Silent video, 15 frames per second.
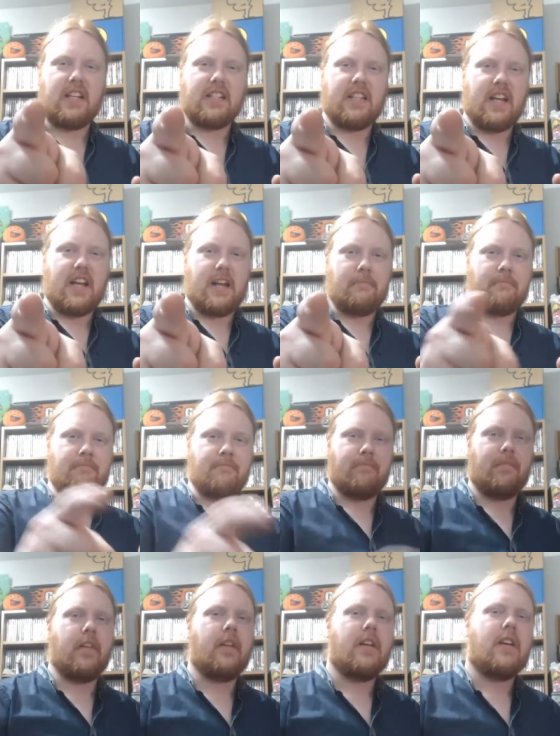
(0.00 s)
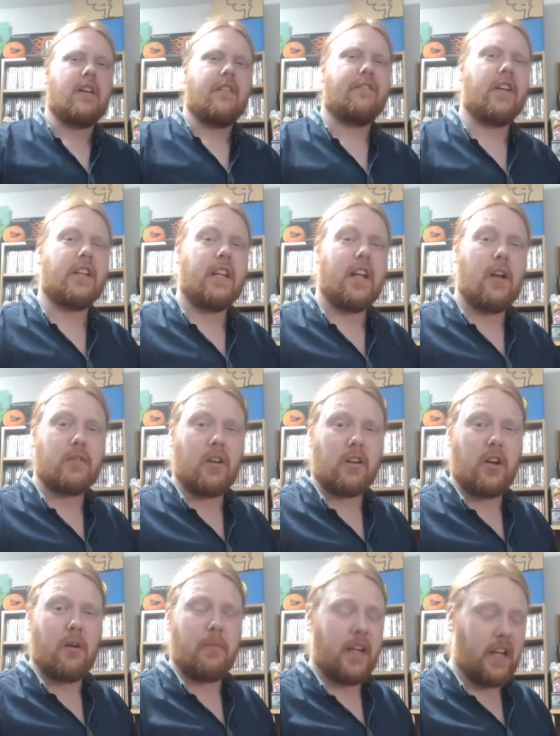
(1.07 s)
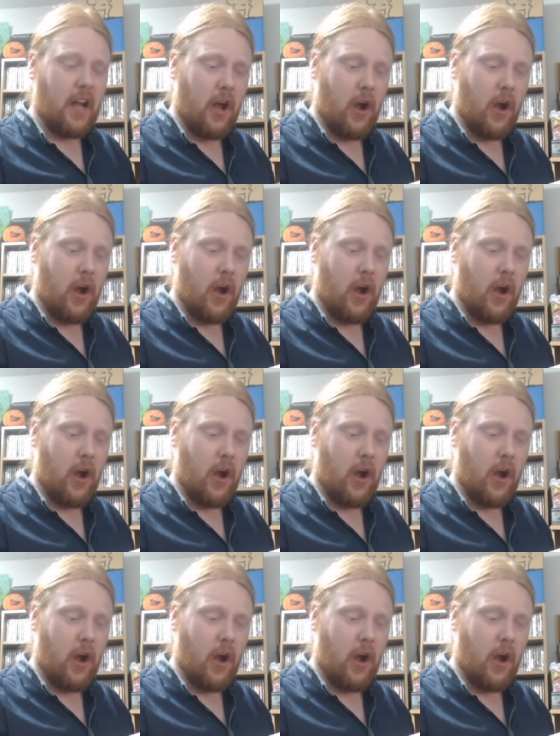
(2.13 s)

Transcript: next time. Videos are coming.